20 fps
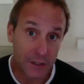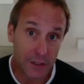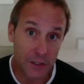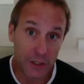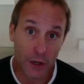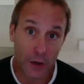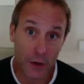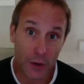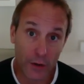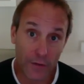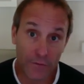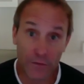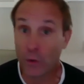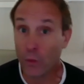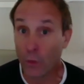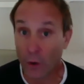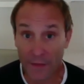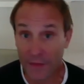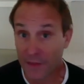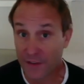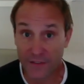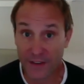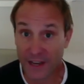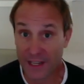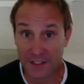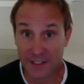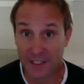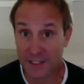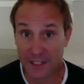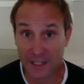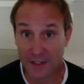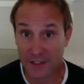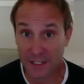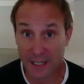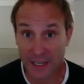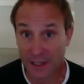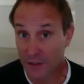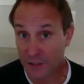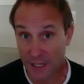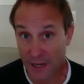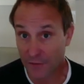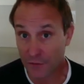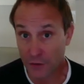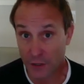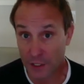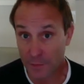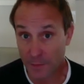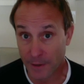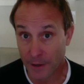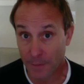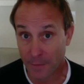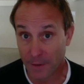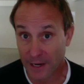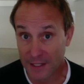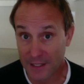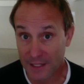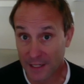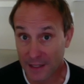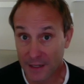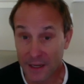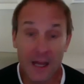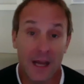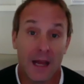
So if you want the fastest sales cycles, have transparent pricing.